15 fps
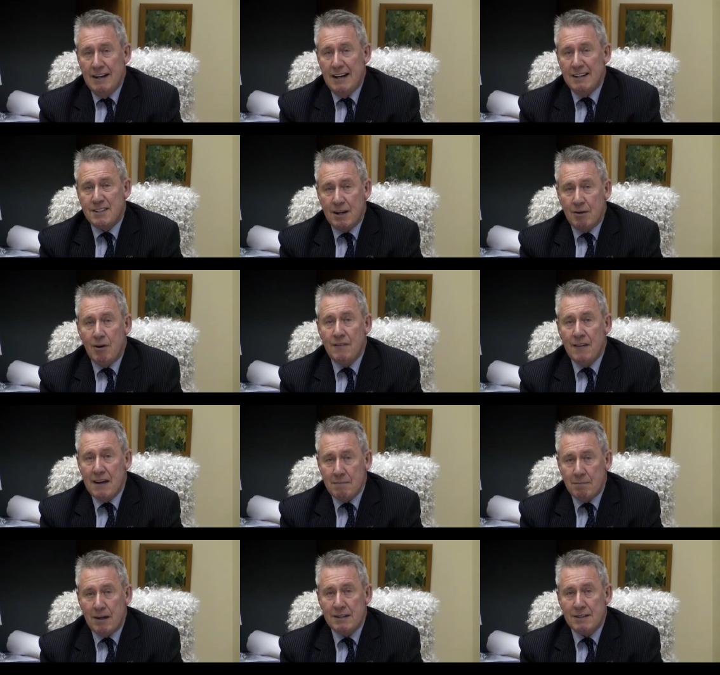And so, on
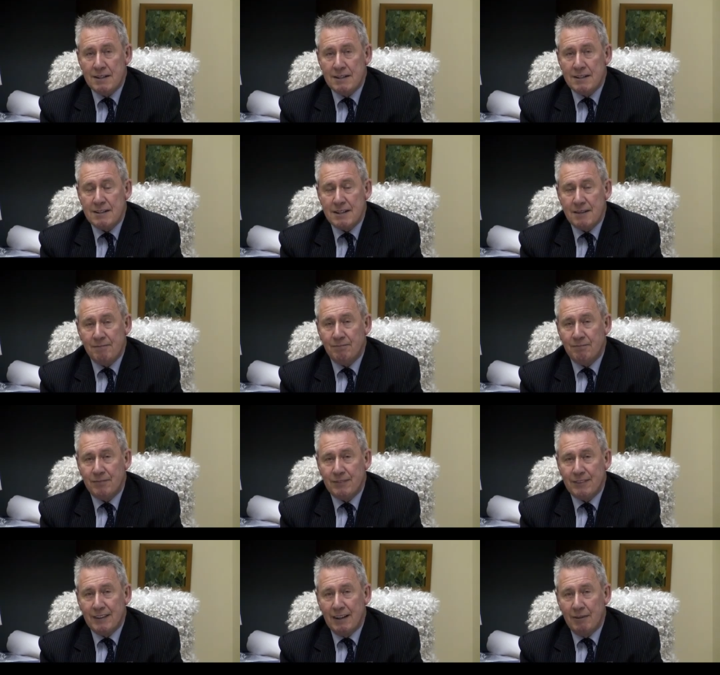that basis,
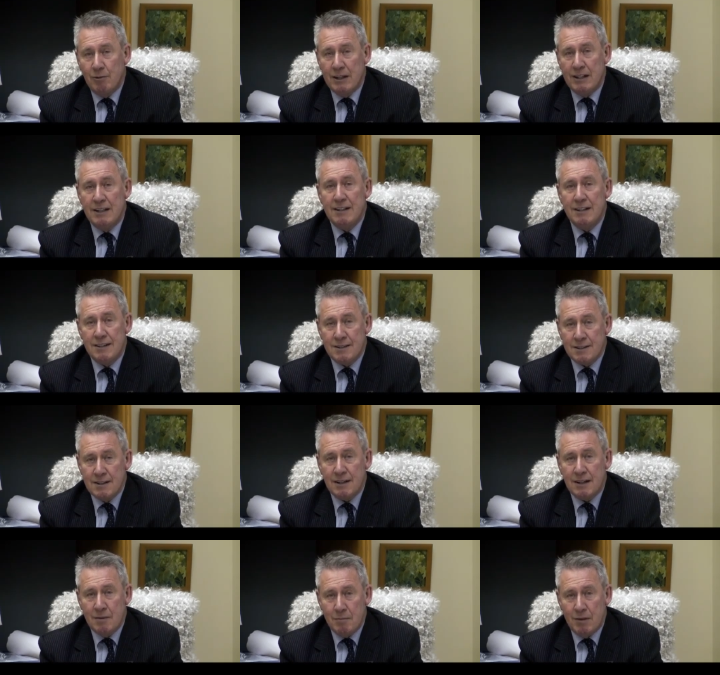we needed a
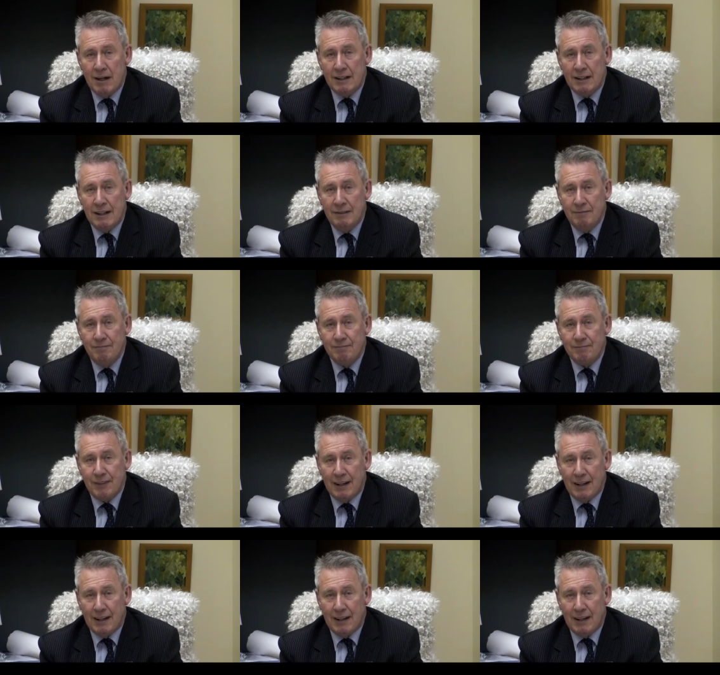circuit breaker,